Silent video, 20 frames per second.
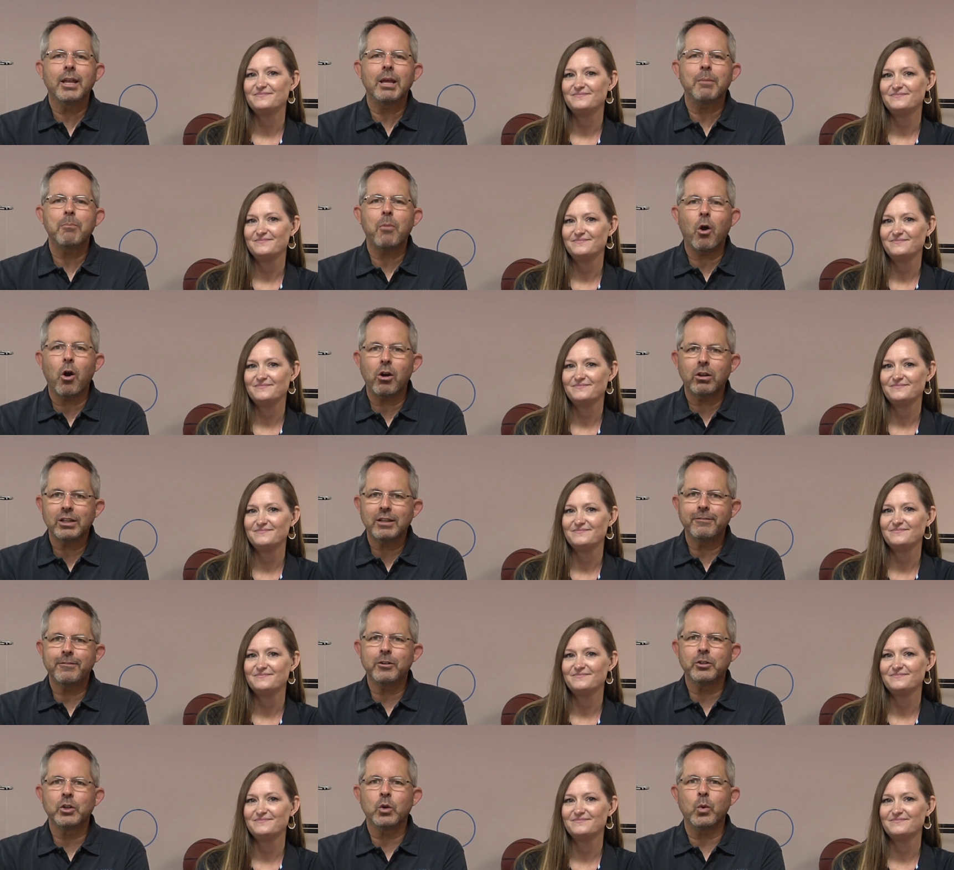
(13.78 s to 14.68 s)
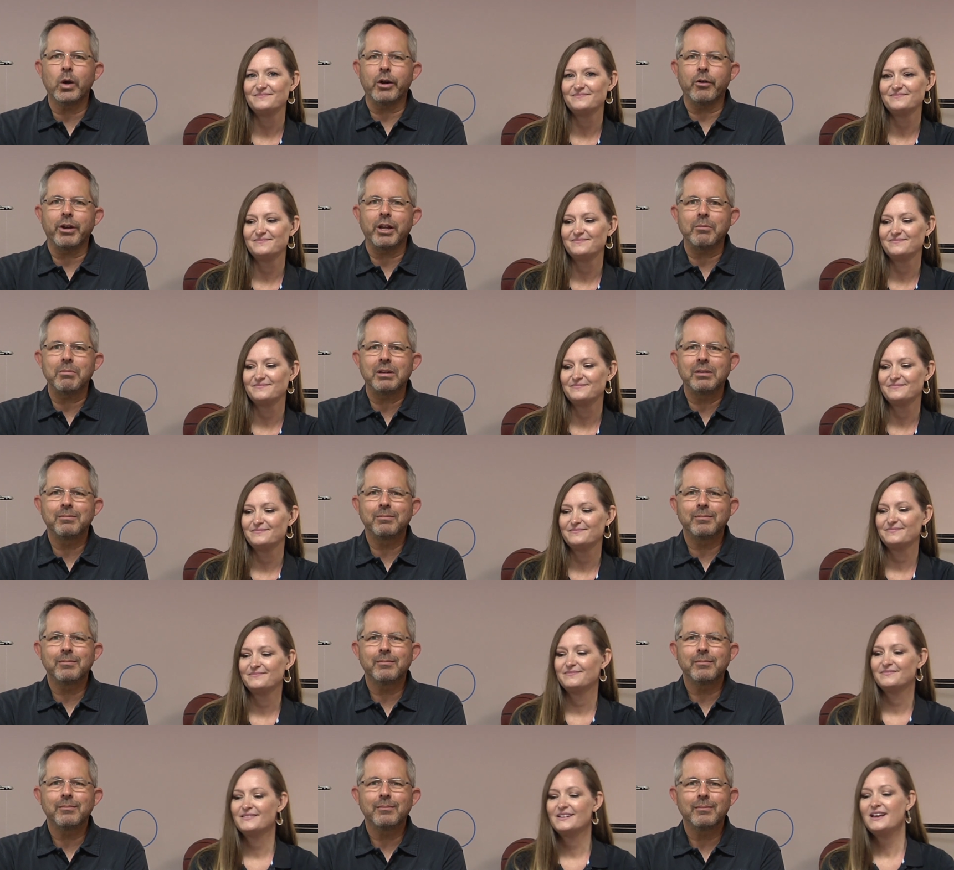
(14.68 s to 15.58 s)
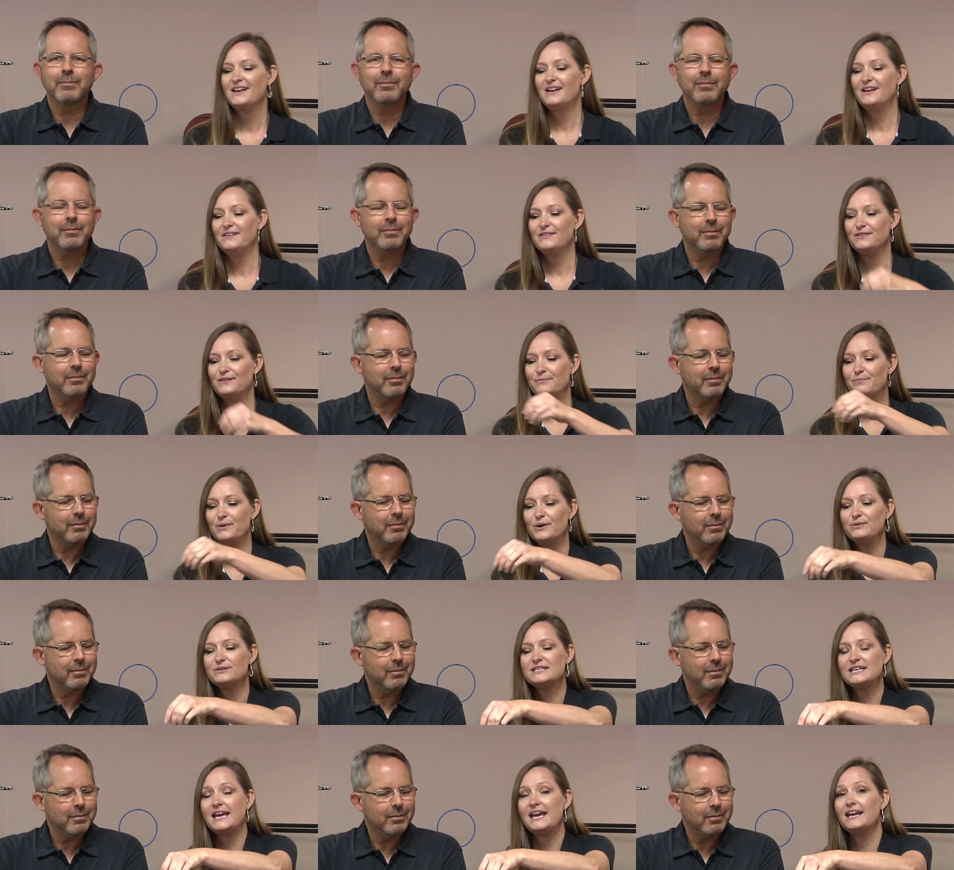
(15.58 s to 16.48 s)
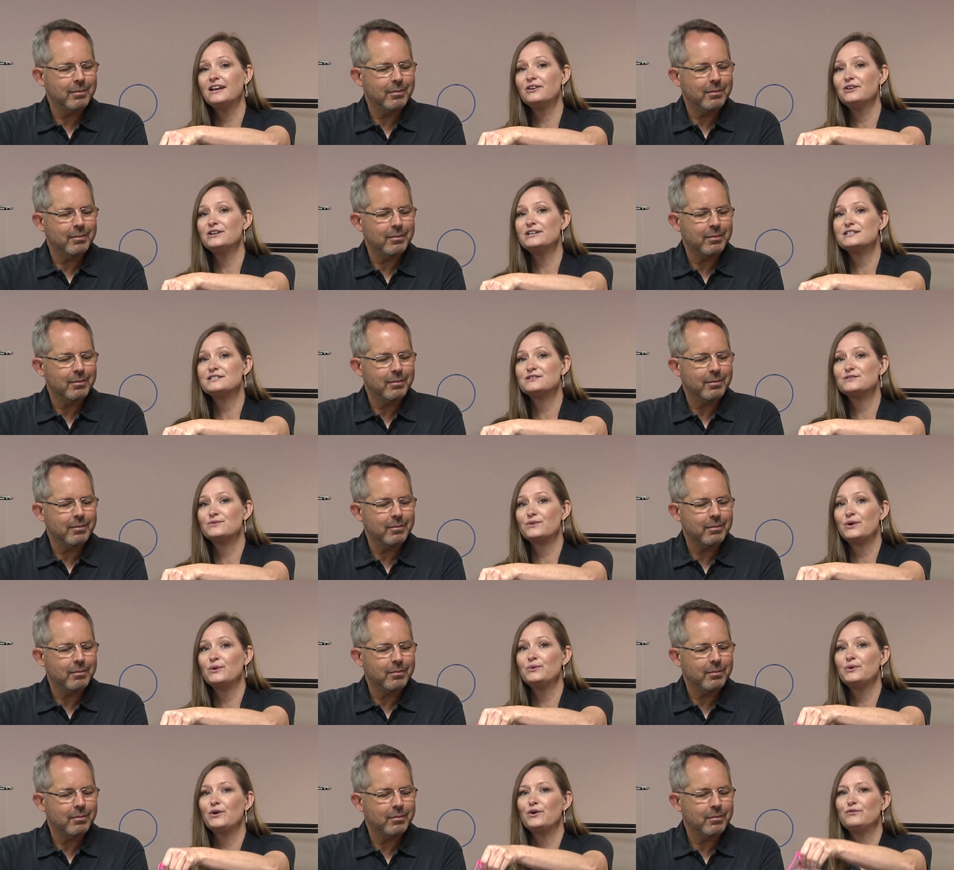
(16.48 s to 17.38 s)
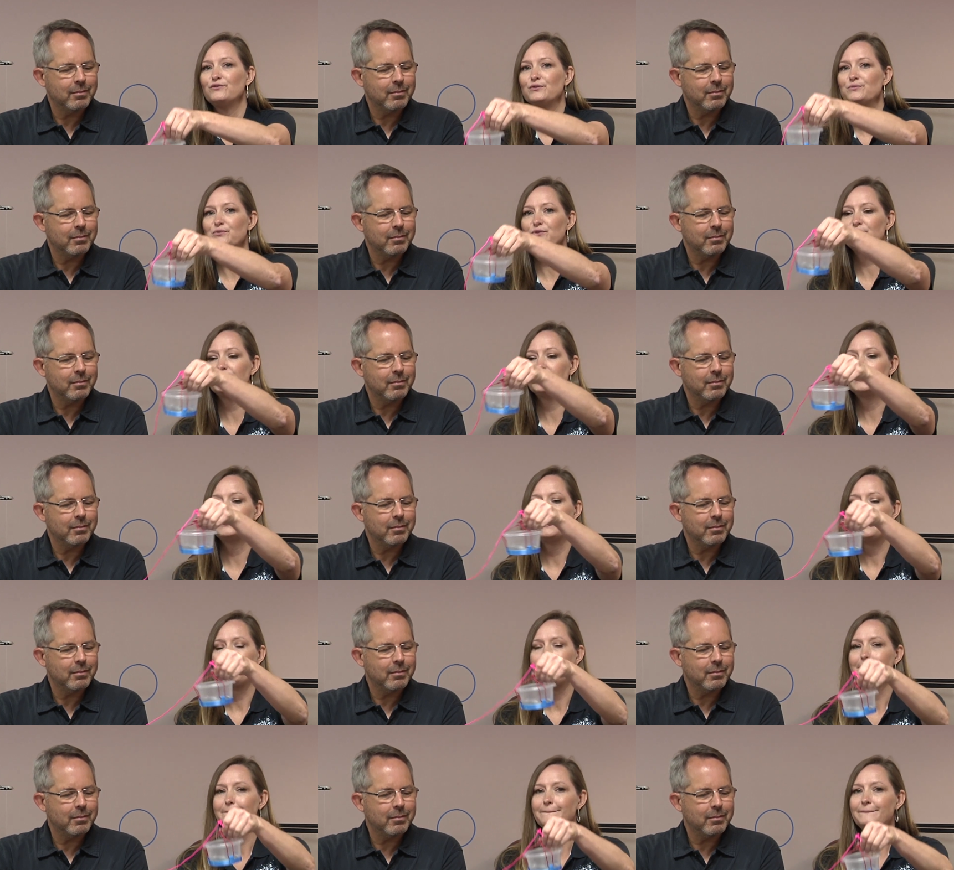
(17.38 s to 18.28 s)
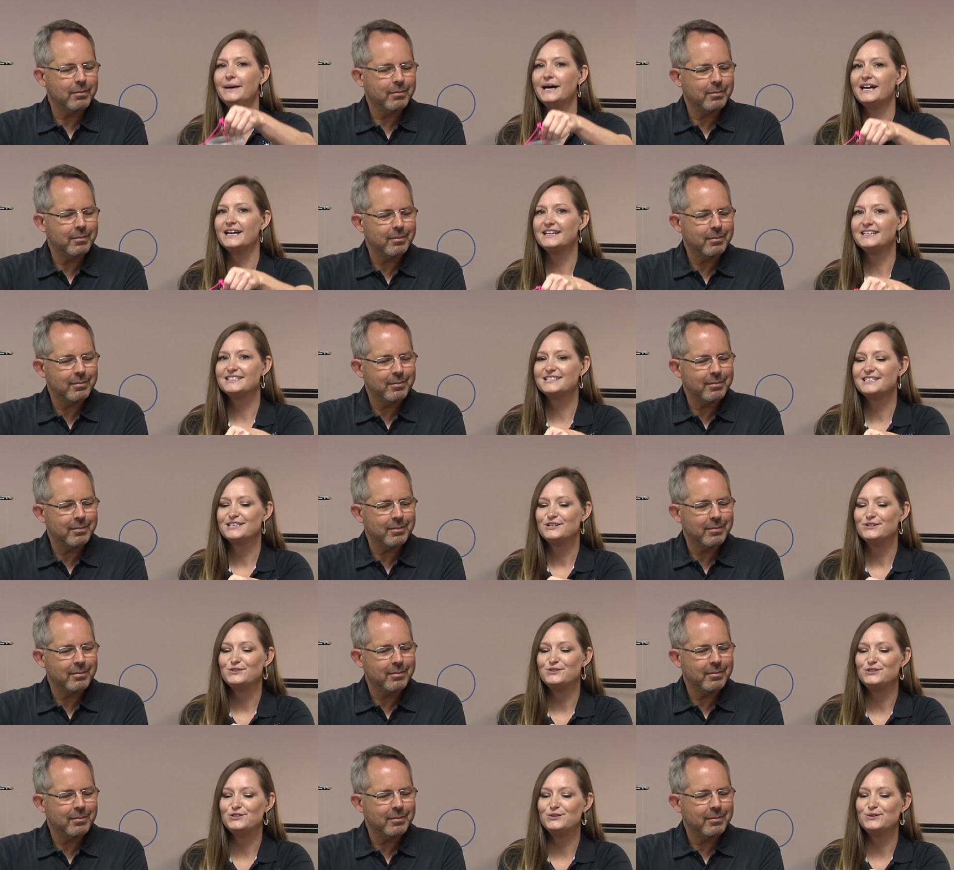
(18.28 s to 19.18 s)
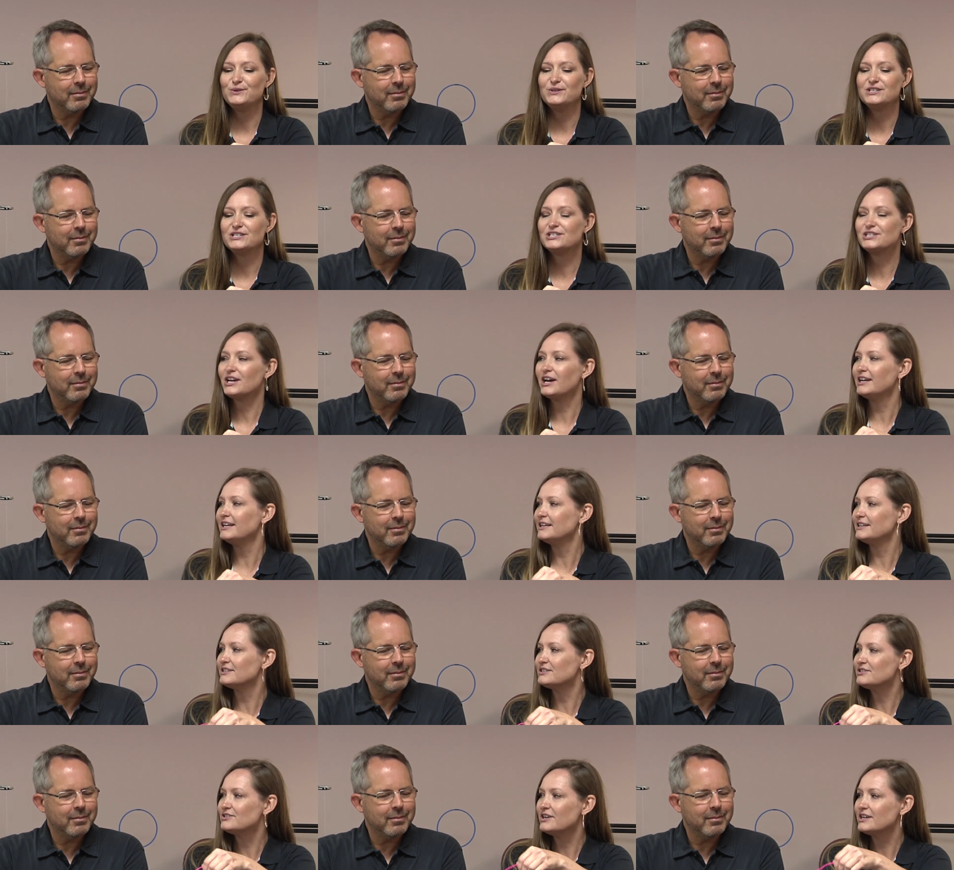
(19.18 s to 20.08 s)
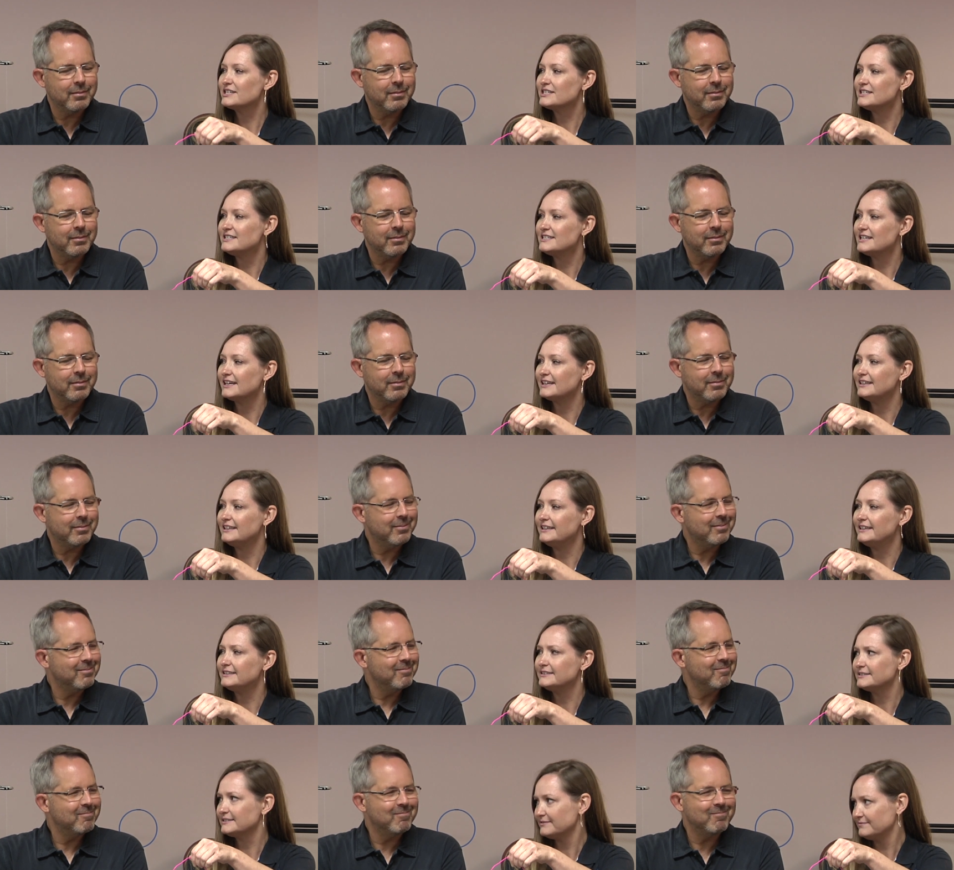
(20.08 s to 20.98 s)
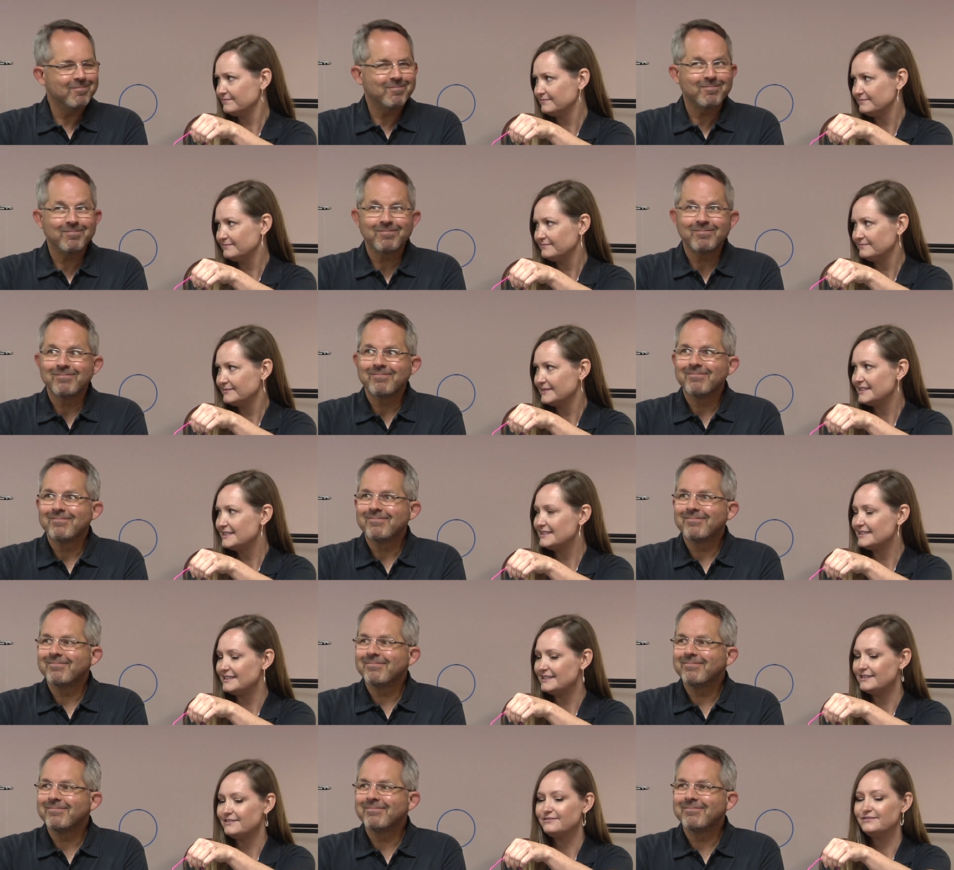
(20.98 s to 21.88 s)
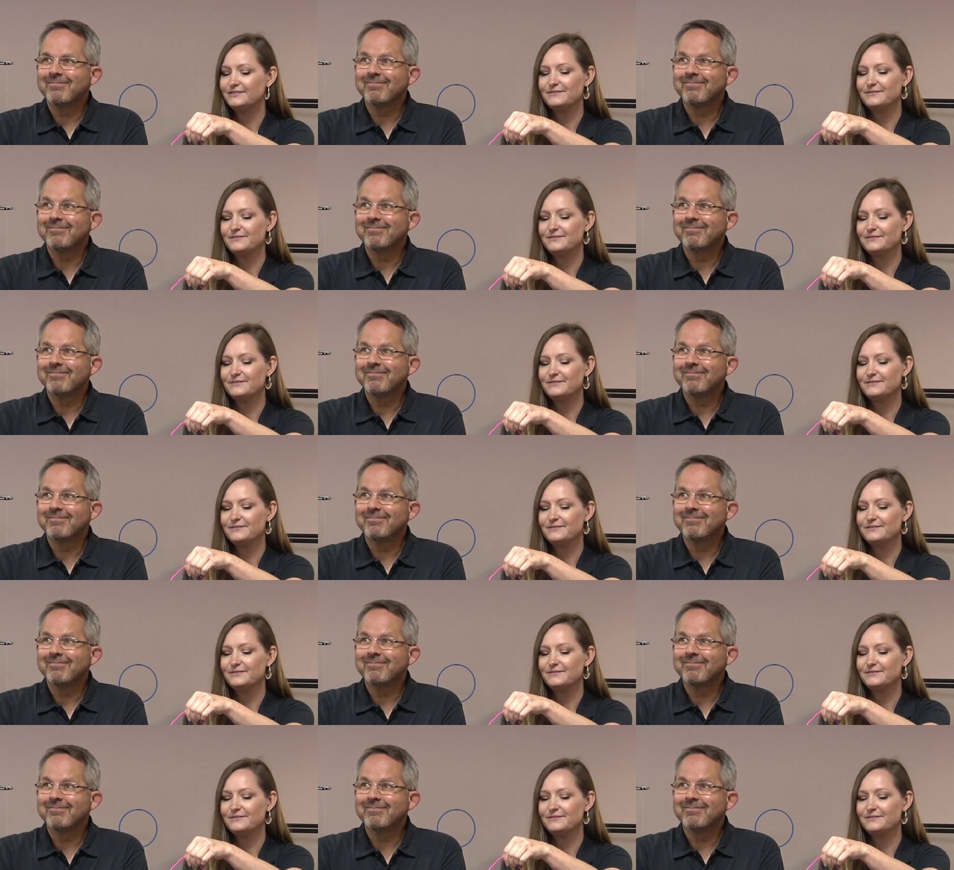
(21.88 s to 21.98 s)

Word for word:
Speaker 1: in a partly filled aquarium.
Speaker 2: The boat's anchor is thrown overboard, but due to shoddy construction techniques, Steve,